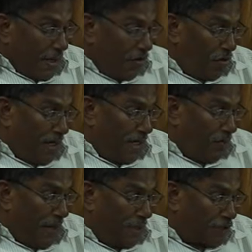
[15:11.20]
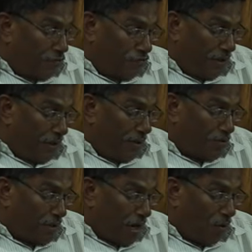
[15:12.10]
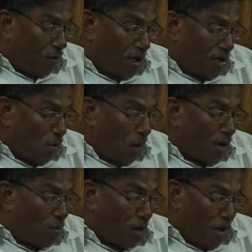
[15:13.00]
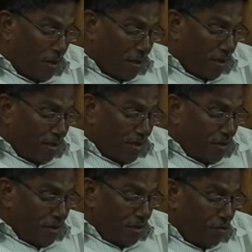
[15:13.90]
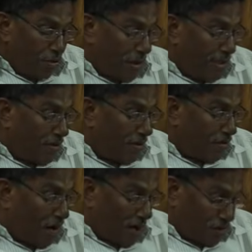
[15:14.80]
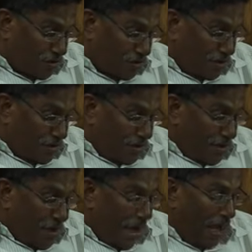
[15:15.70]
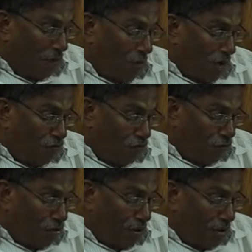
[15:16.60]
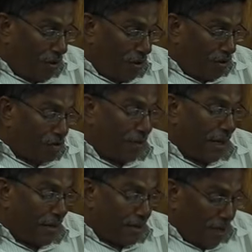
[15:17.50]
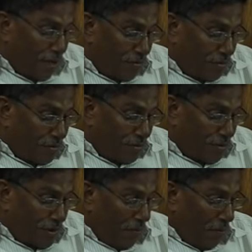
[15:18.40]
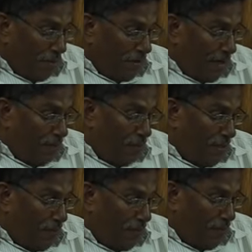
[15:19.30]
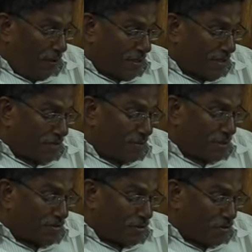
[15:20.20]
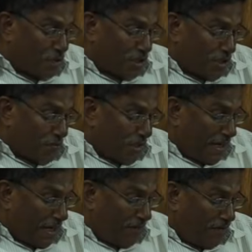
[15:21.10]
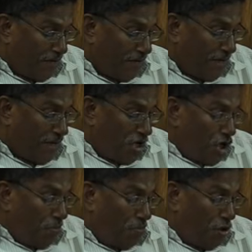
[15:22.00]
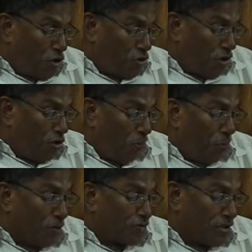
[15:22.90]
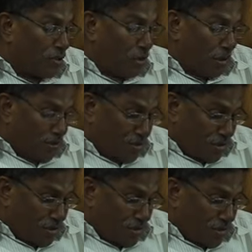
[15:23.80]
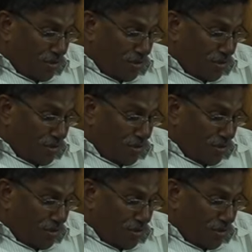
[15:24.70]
green pasture field have only one will, to eat the grass, and when full, to lie down. But 10 people on a similar situation may have even mutually opposing wills.